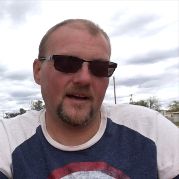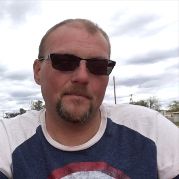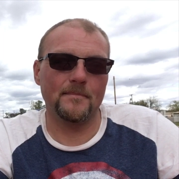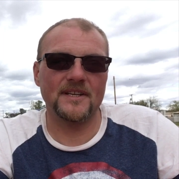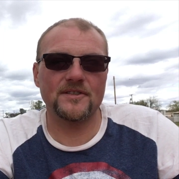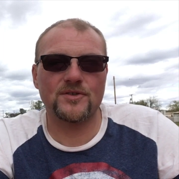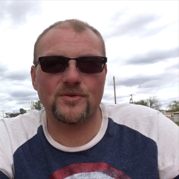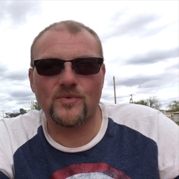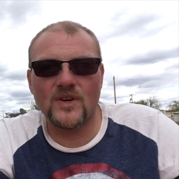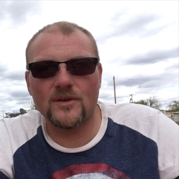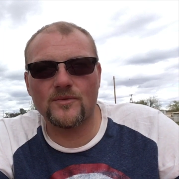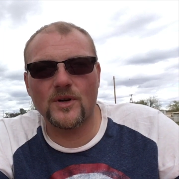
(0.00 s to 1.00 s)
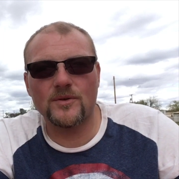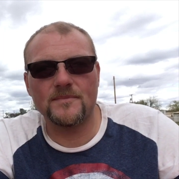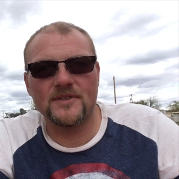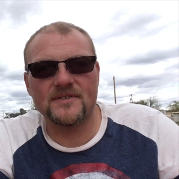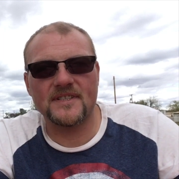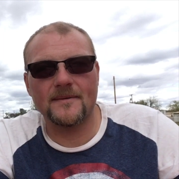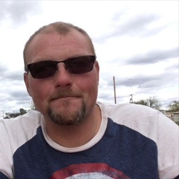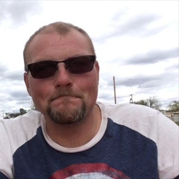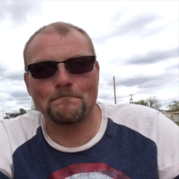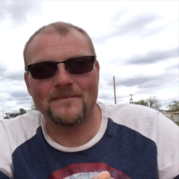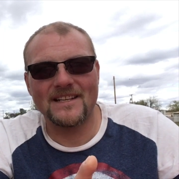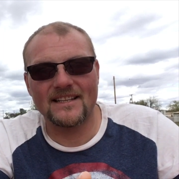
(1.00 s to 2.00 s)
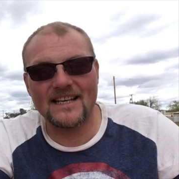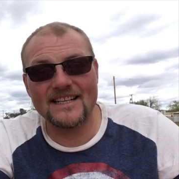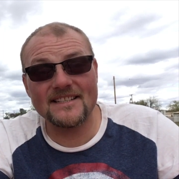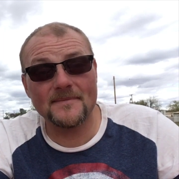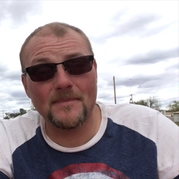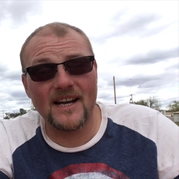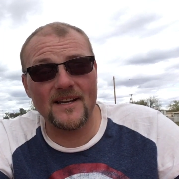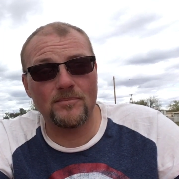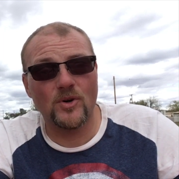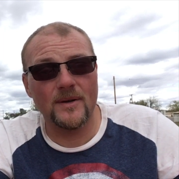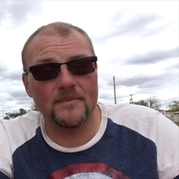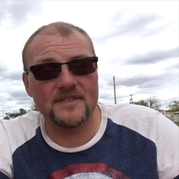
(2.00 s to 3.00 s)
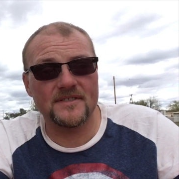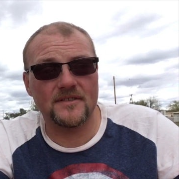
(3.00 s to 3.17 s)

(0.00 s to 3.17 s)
miniature railroad museum. Now, that is by appointment,